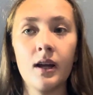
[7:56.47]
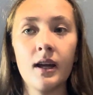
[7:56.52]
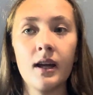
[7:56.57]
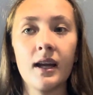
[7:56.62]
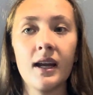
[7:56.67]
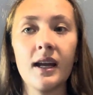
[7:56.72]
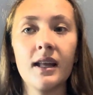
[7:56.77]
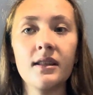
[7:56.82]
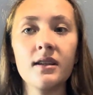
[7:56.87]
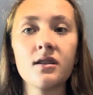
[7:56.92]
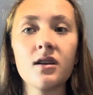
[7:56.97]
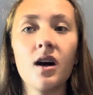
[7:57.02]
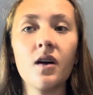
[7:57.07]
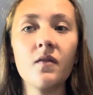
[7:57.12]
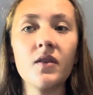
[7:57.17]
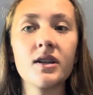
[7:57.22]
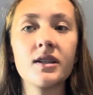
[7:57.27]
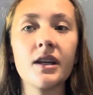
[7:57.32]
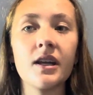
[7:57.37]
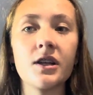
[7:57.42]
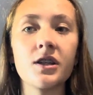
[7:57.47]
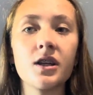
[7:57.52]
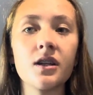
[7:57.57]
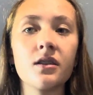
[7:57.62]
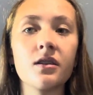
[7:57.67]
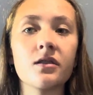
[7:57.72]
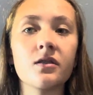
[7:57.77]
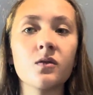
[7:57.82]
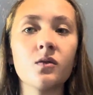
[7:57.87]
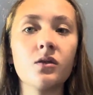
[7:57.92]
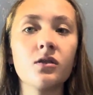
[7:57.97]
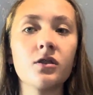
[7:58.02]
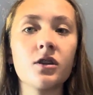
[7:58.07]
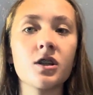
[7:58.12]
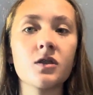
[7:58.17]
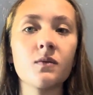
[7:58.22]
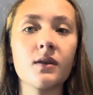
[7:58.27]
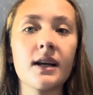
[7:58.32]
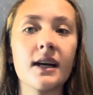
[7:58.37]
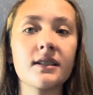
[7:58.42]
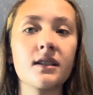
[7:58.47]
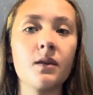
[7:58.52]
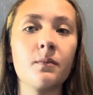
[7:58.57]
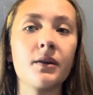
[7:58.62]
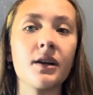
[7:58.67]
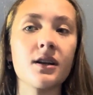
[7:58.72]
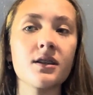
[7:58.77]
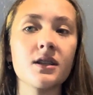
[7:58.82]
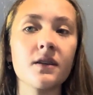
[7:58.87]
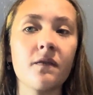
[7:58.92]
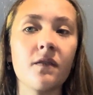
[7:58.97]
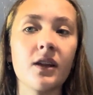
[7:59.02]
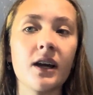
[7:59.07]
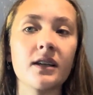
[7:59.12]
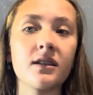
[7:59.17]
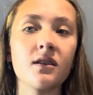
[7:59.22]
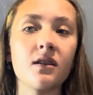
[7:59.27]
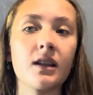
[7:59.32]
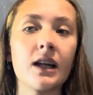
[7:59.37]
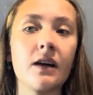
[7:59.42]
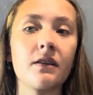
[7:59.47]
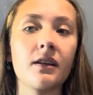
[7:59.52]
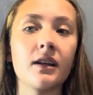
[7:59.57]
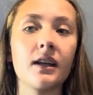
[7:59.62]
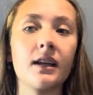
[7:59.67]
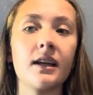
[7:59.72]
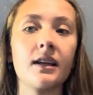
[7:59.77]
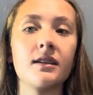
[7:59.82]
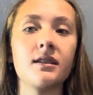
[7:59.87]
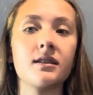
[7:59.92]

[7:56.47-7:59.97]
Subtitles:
In this conversation, the school nurse would ask the parents if they'd like to allow the kids